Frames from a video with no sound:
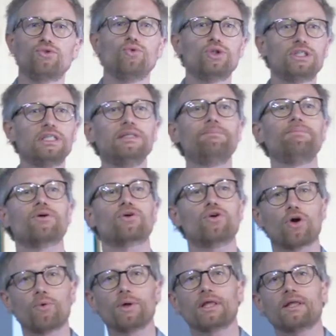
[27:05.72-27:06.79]
to keep
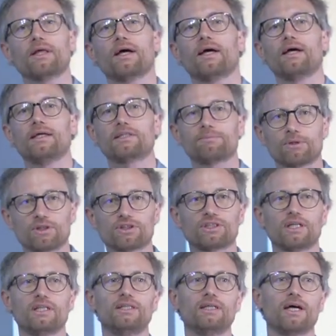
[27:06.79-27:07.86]
growing
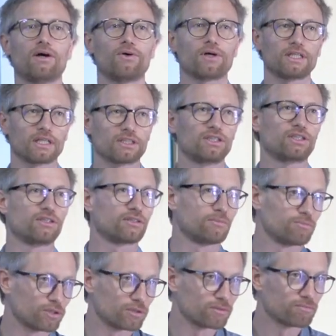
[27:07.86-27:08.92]
exponentially our energy consumption.